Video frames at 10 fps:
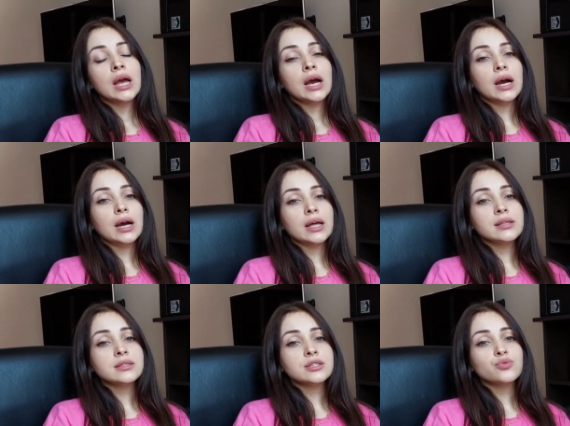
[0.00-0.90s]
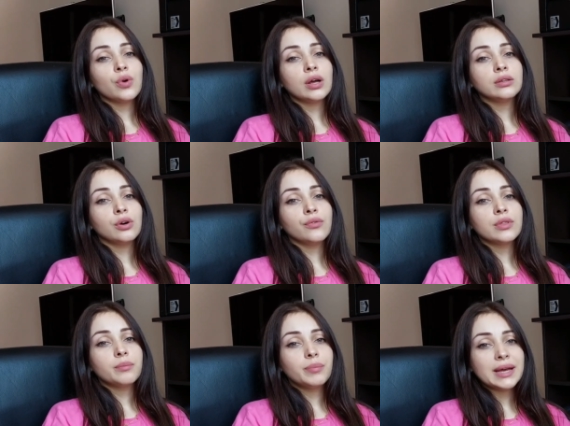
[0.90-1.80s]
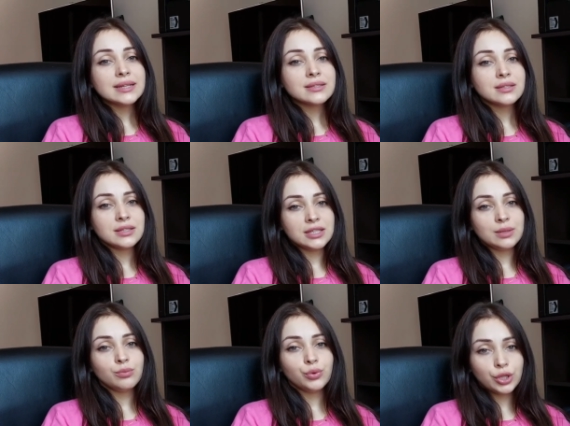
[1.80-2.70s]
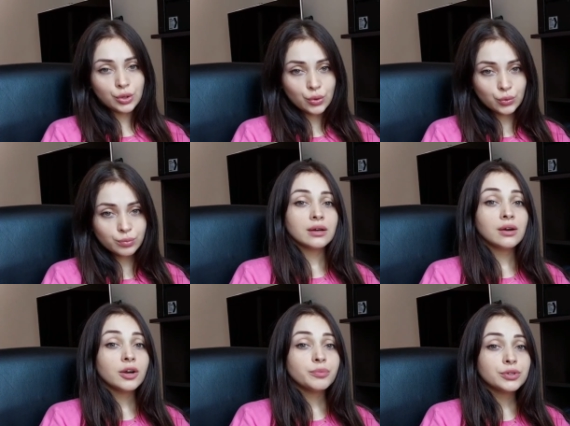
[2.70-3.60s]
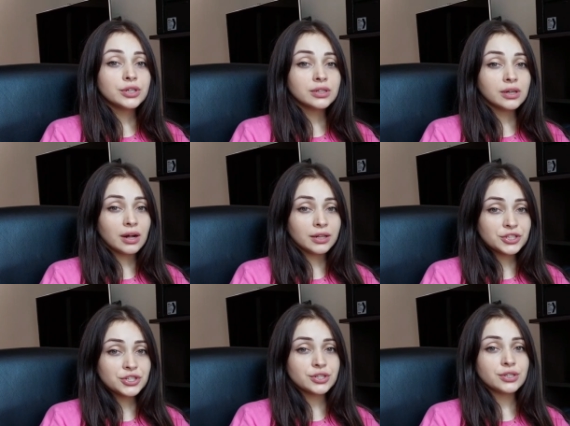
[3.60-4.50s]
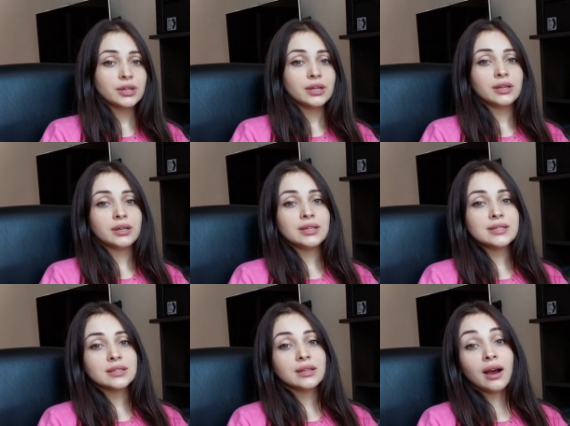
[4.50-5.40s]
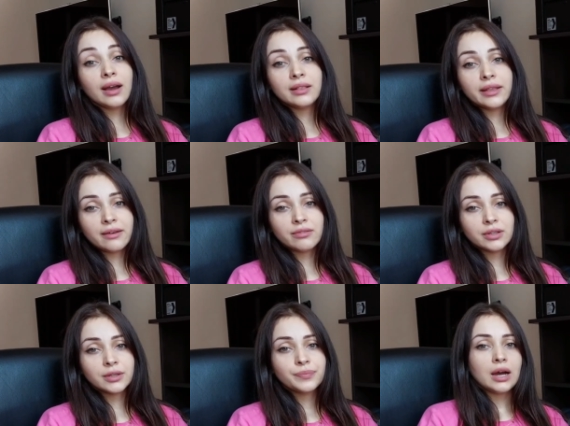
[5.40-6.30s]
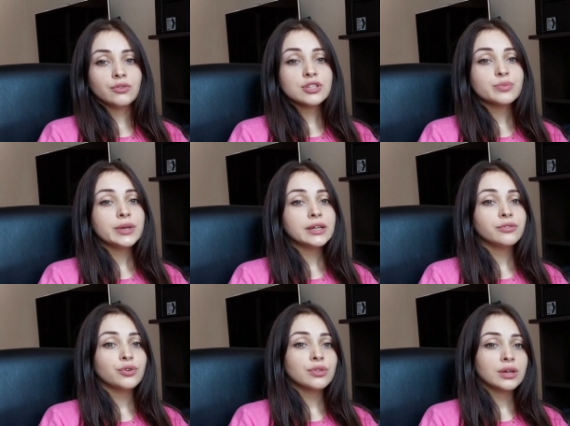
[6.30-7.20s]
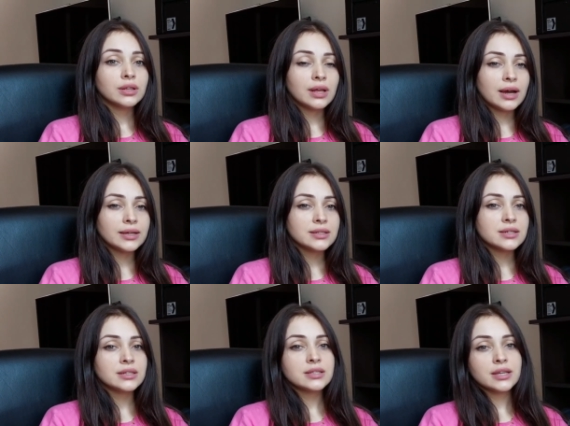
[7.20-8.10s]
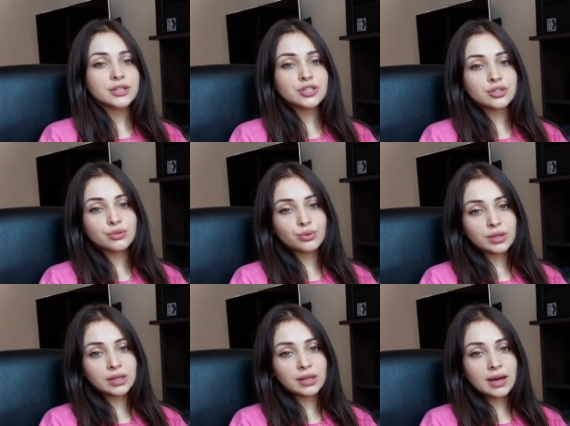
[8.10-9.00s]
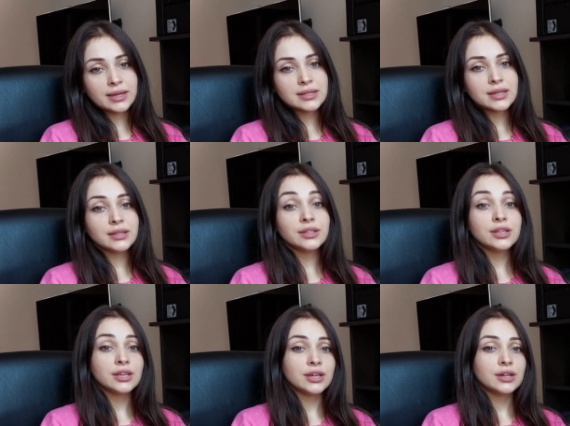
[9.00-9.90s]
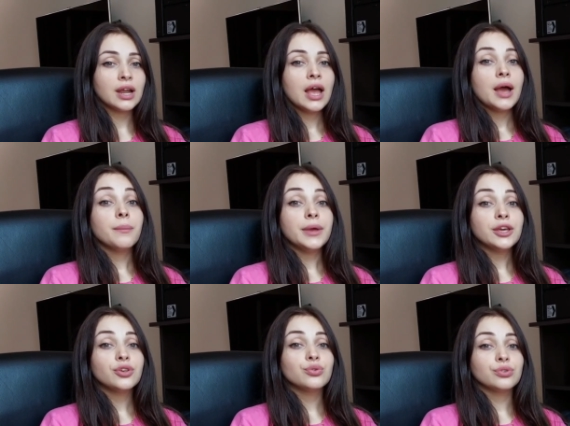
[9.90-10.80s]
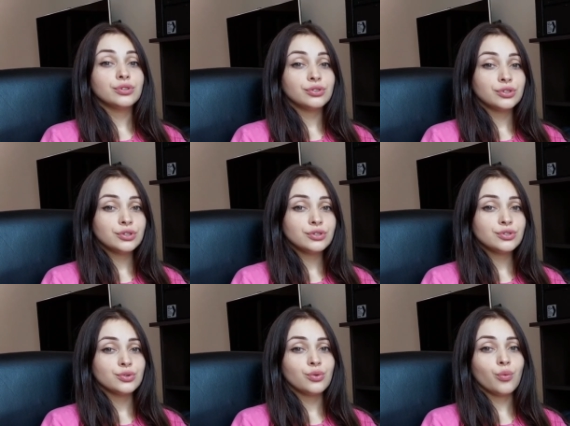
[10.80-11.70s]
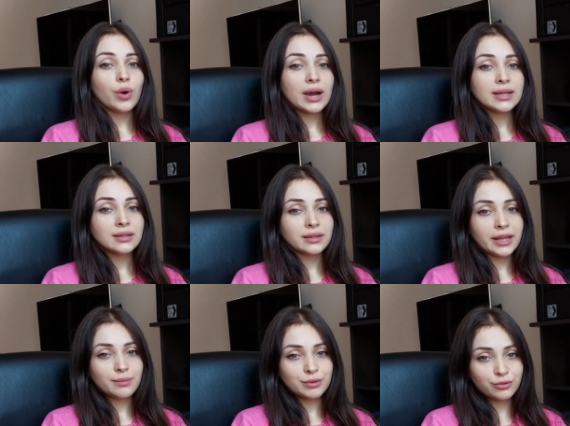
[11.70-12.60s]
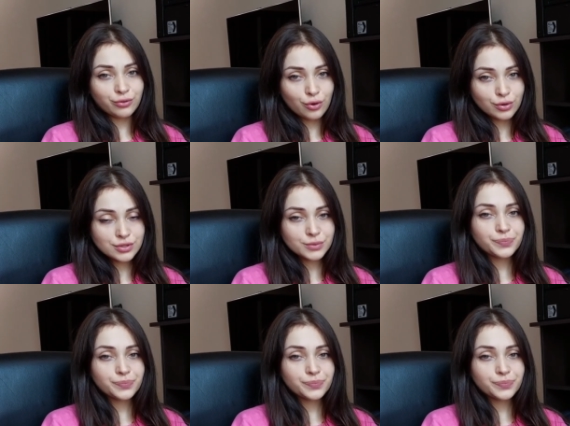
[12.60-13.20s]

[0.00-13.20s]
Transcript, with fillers: uh, this is one of the best team we know. Corporate culture uh, is at high level. Respect for the client, attention to the client and care make you return to white label Fox.